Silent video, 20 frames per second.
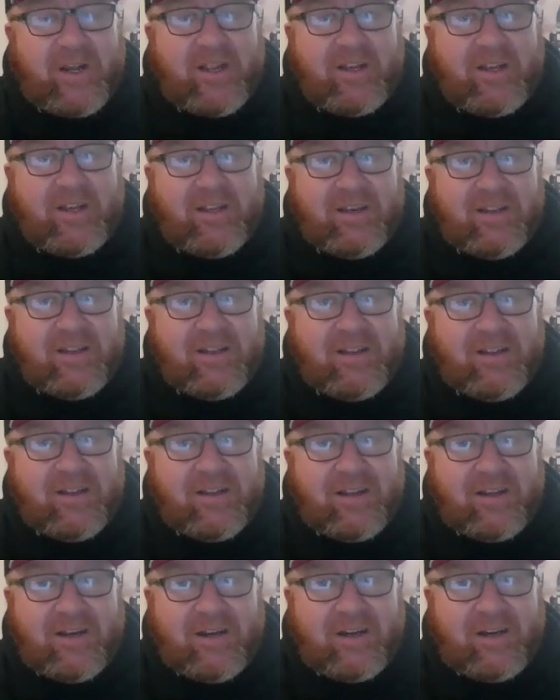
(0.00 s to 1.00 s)
find it.
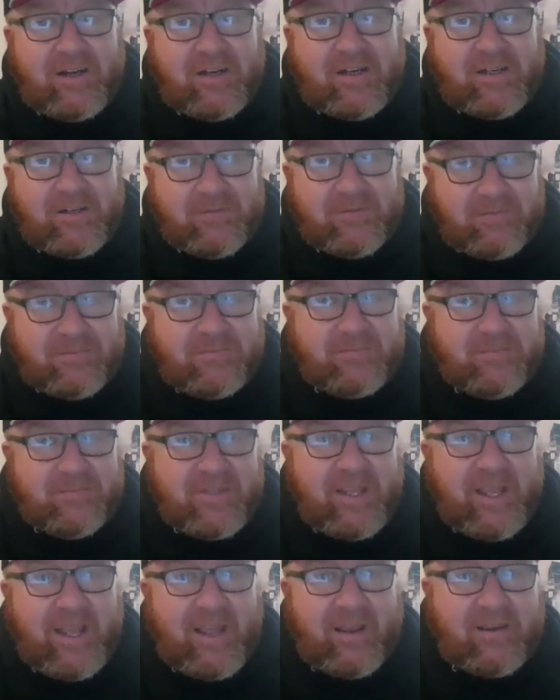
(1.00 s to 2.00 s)
Uh,
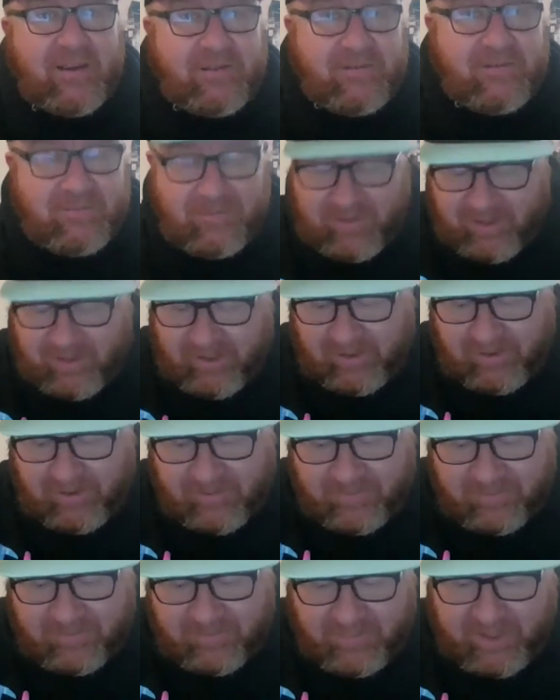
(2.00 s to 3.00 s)
yeah.
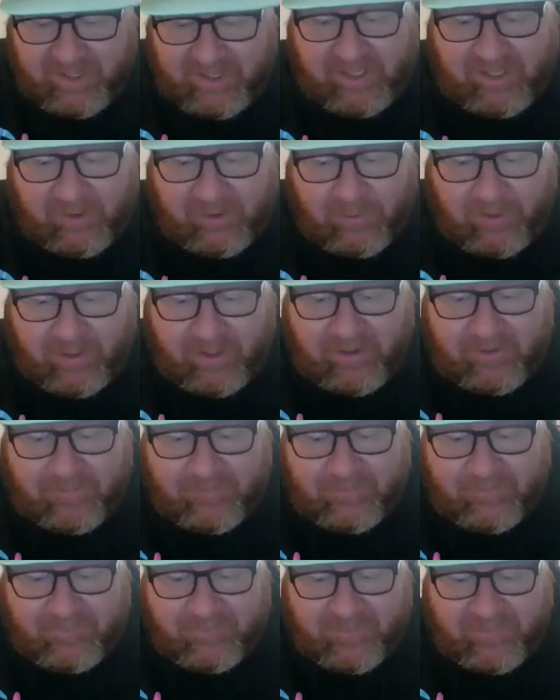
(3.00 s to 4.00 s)
Um, but anyway,
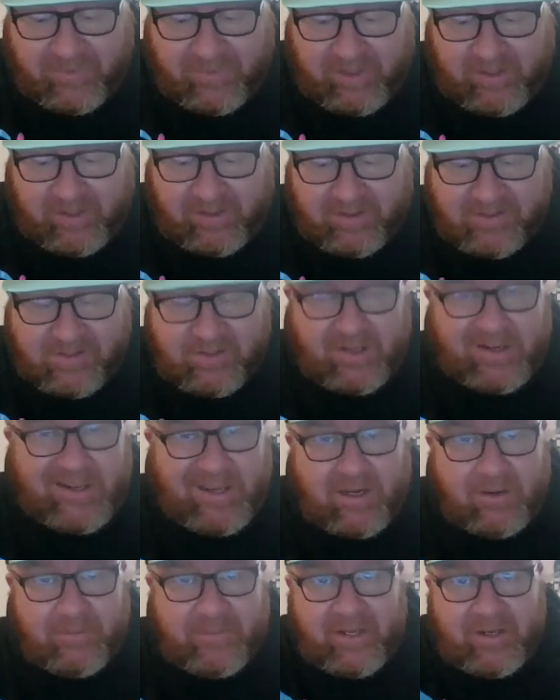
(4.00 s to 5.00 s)
so I
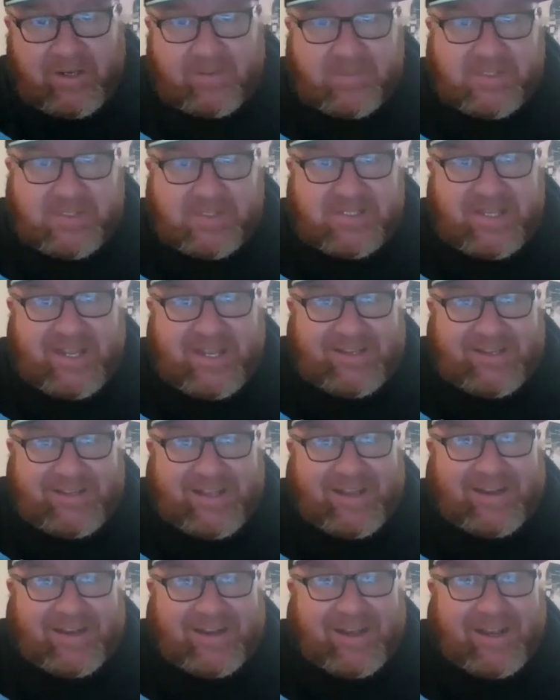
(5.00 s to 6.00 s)
kind of made a mistake
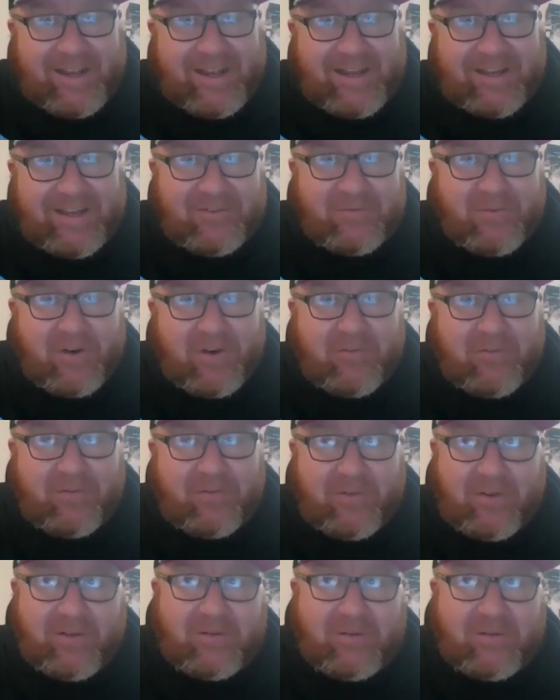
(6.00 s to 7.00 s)
that night in front of
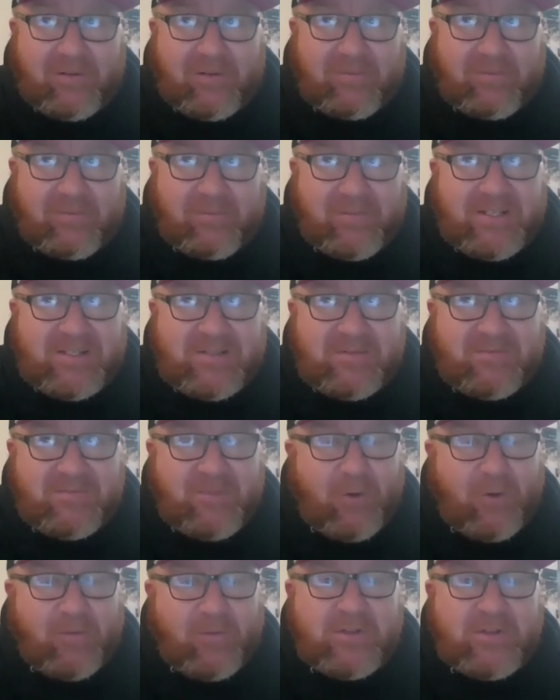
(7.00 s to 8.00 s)
uh, at least
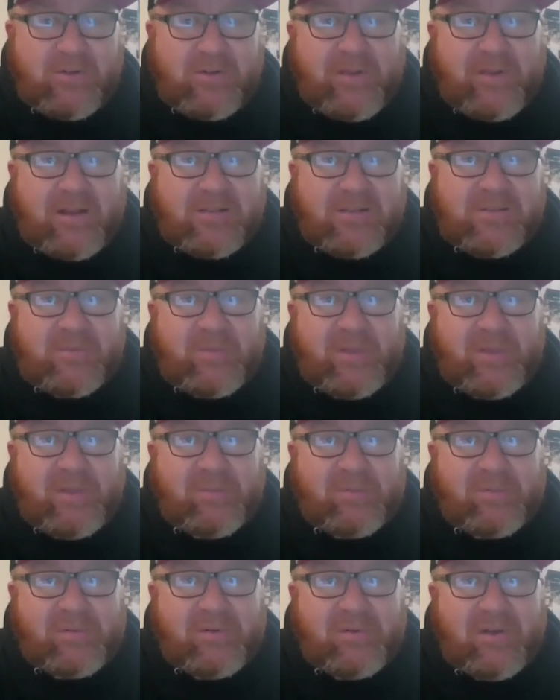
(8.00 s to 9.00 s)
over two thousand
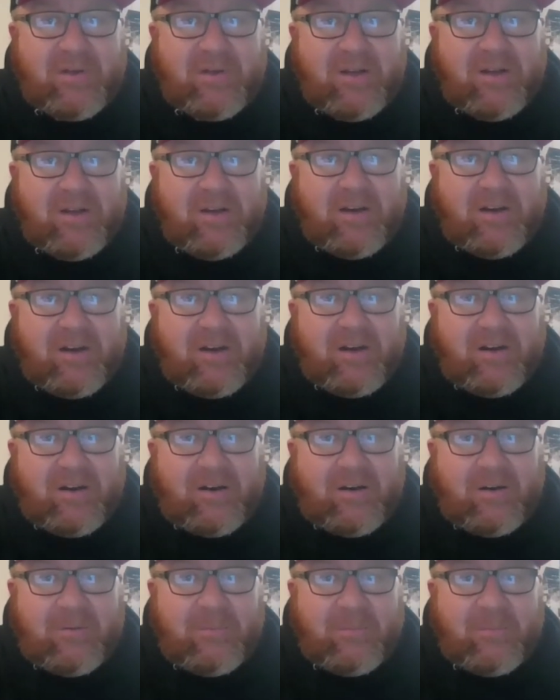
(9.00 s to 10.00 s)
people.
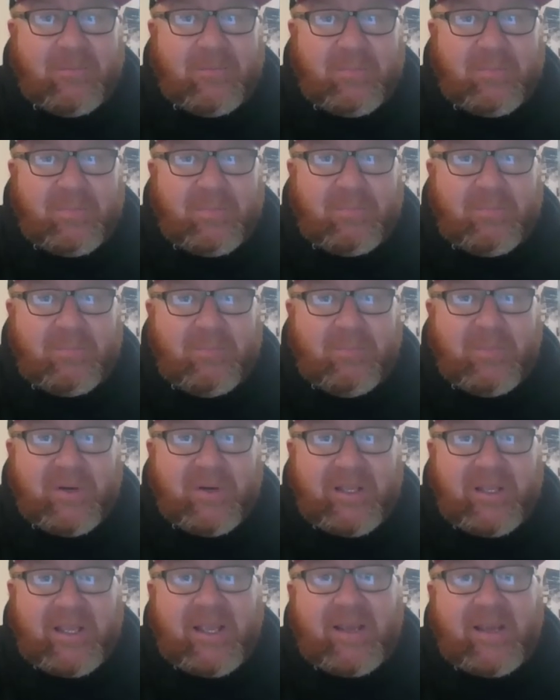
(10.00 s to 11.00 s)
Um,
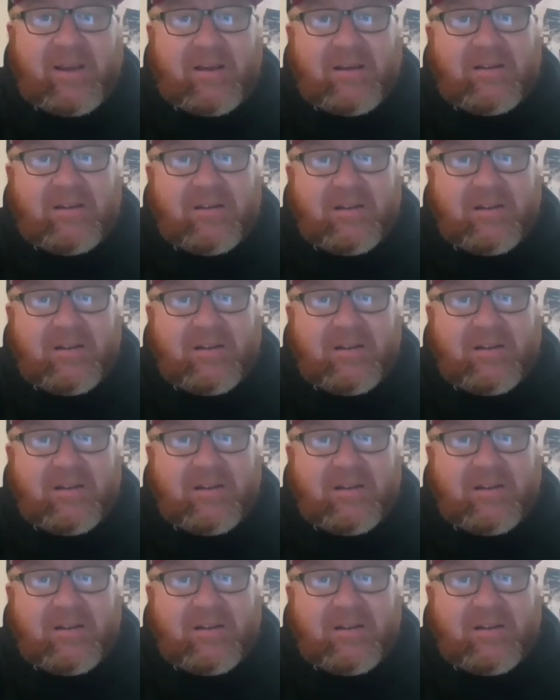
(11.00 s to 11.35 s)
but yeah.